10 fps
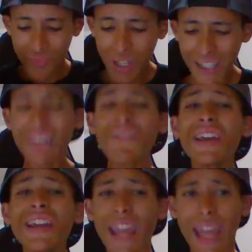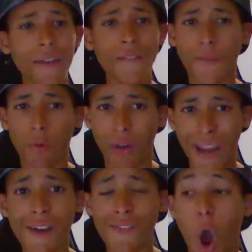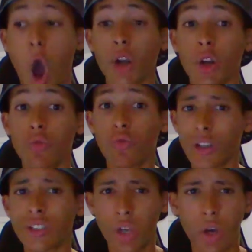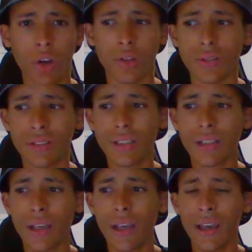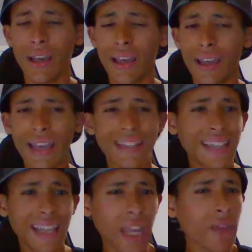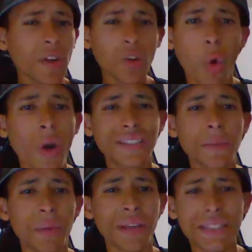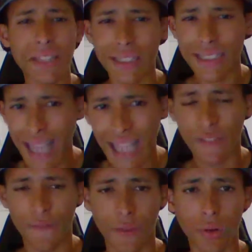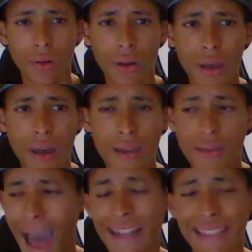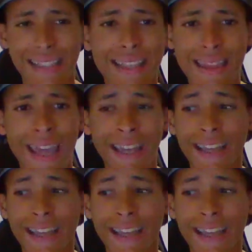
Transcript: even if Ring of Honor returns, is it even going to be successful? That's the thing.